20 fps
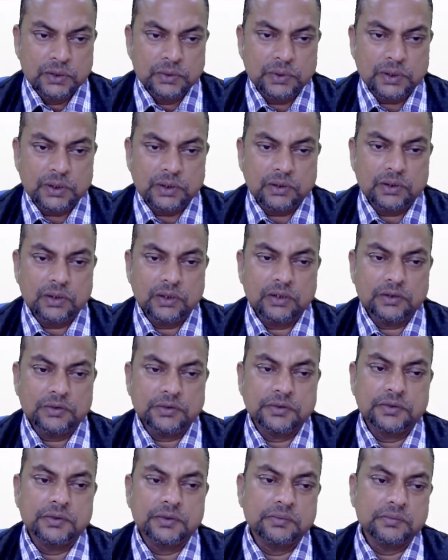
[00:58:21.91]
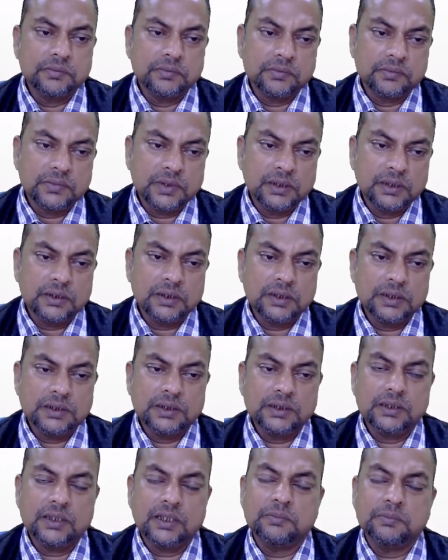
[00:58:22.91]
You're talking of
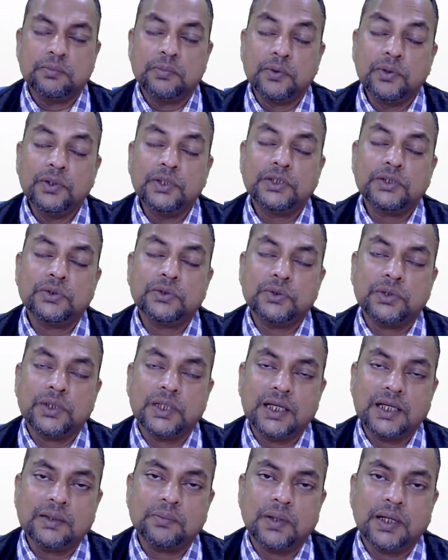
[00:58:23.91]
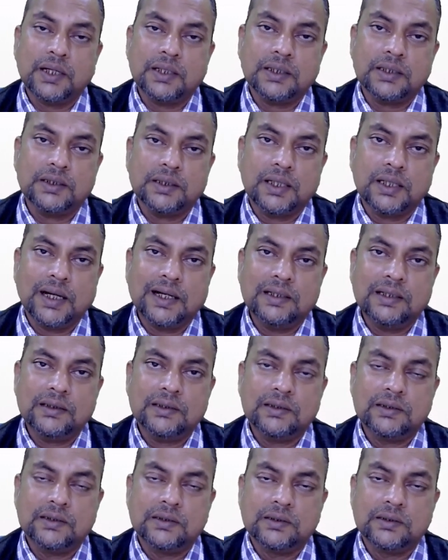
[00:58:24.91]
encouraging the employees to take part in that.